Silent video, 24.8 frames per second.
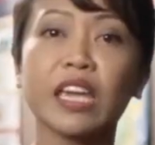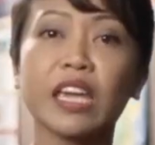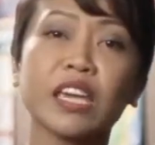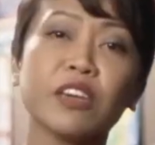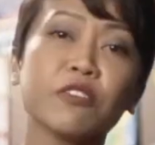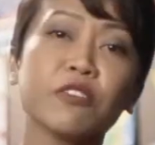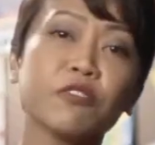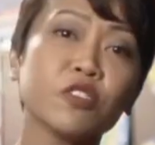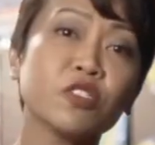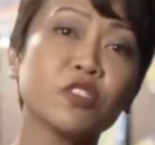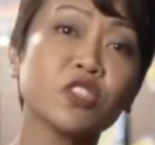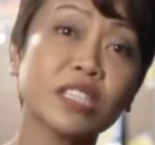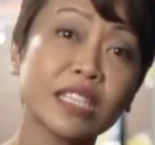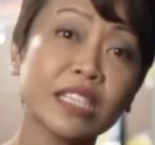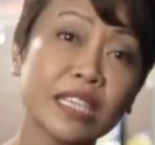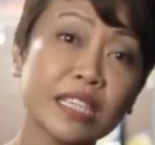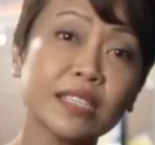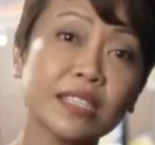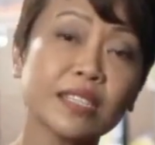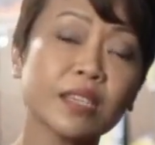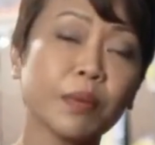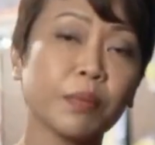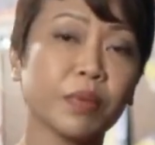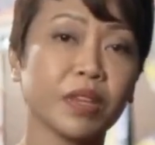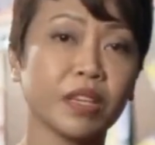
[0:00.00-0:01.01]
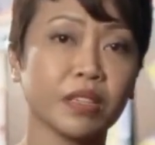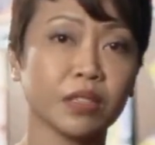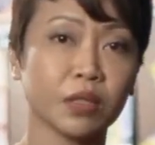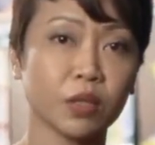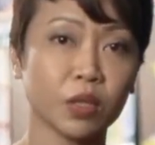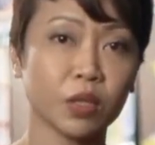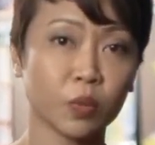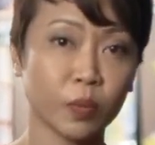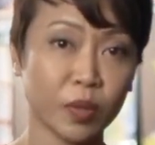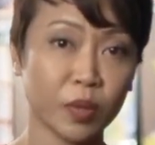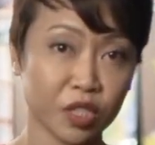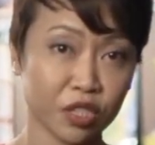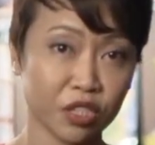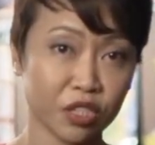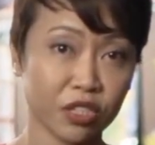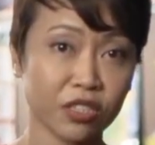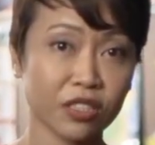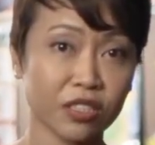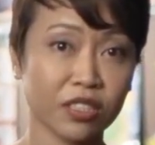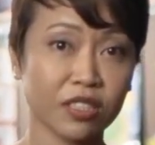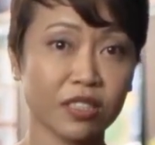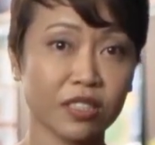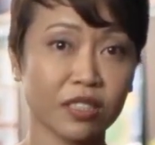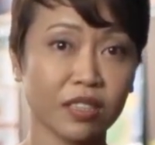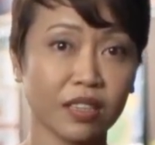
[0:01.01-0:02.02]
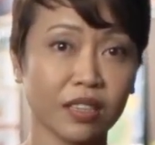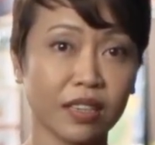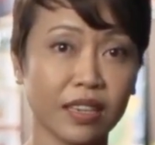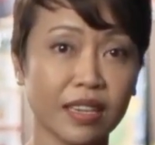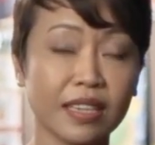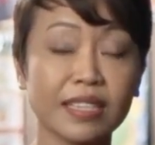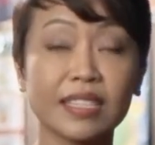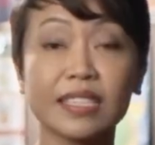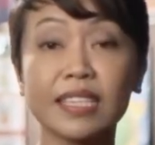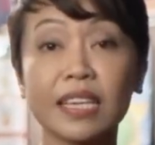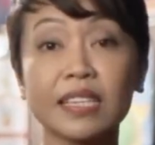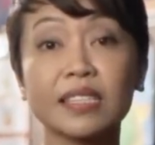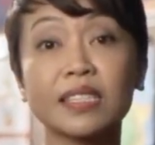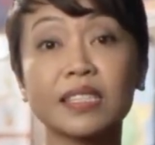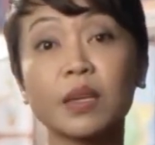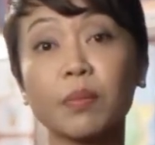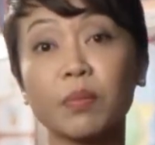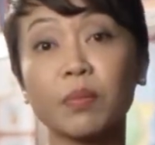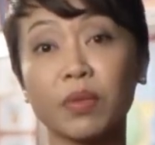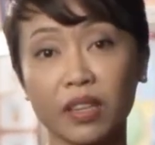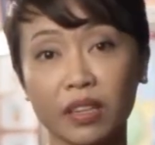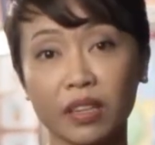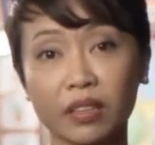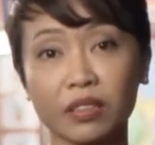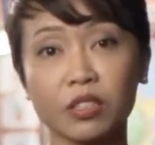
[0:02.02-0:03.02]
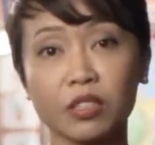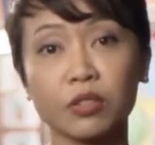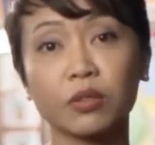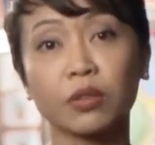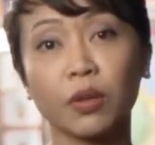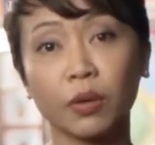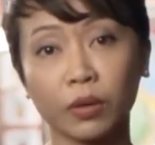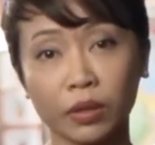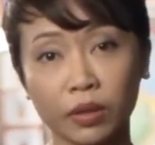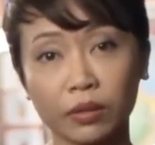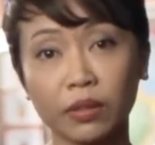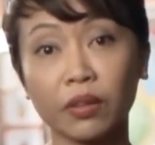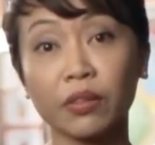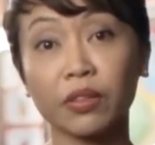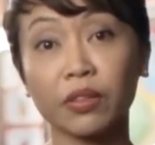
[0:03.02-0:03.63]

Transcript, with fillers: If you see something suspicious, say something to local